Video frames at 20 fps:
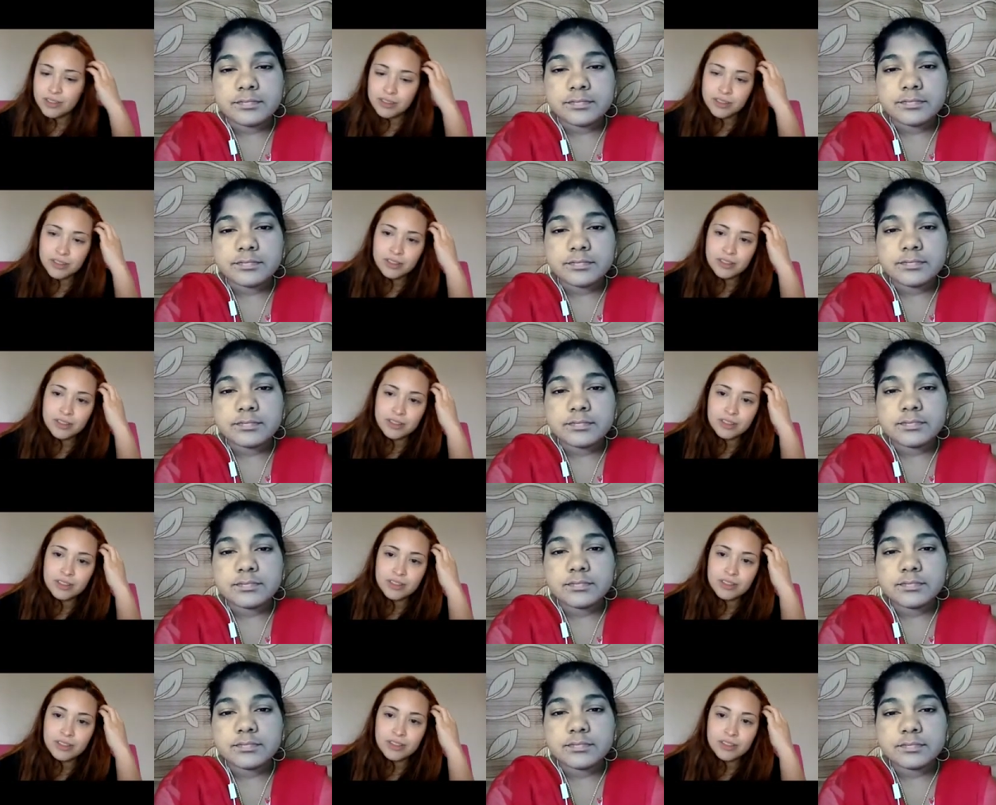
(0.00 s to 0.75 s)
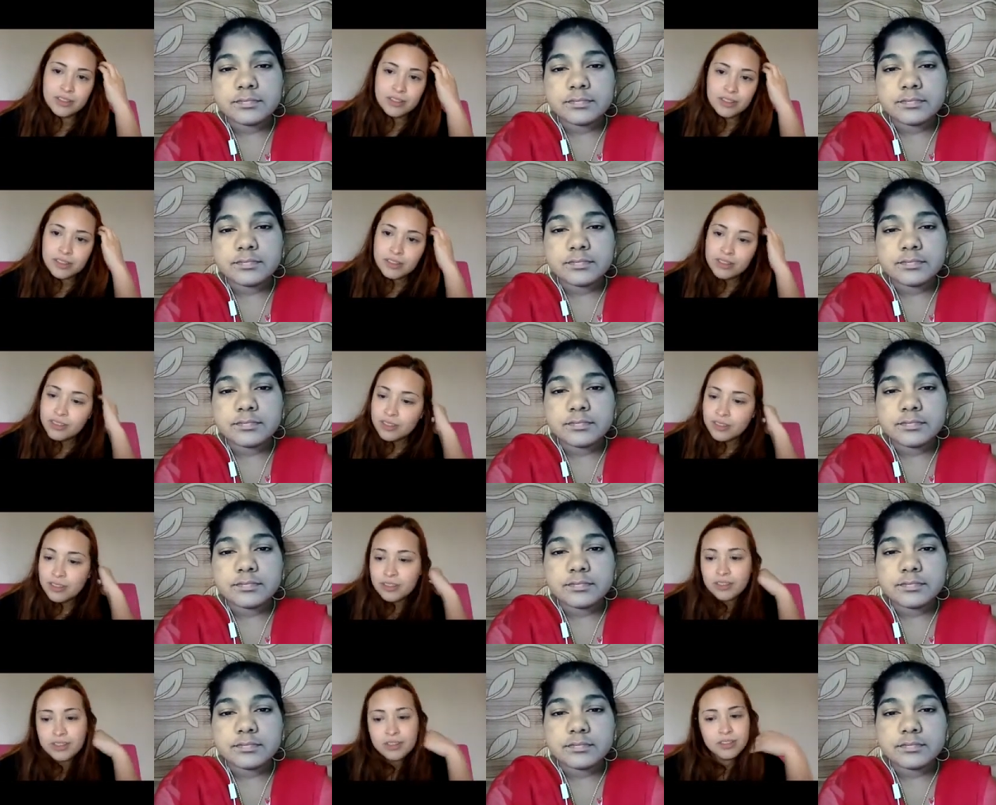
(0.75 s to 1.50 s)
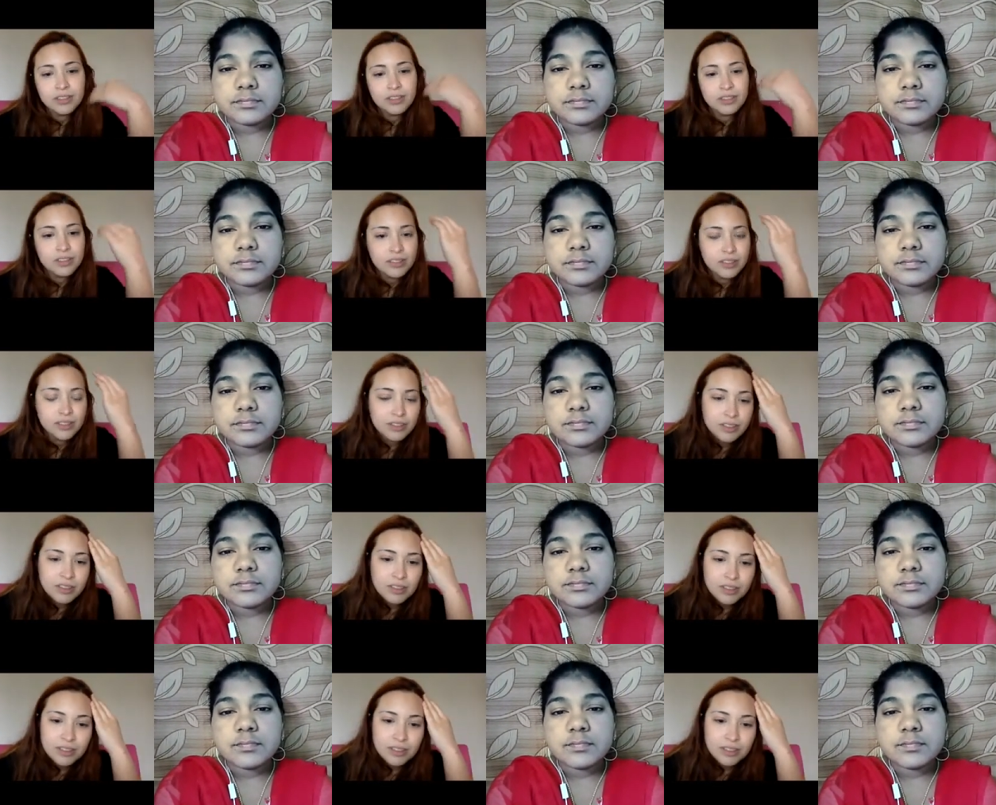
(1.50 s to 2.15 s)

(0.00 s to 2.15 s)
Nobody speaks.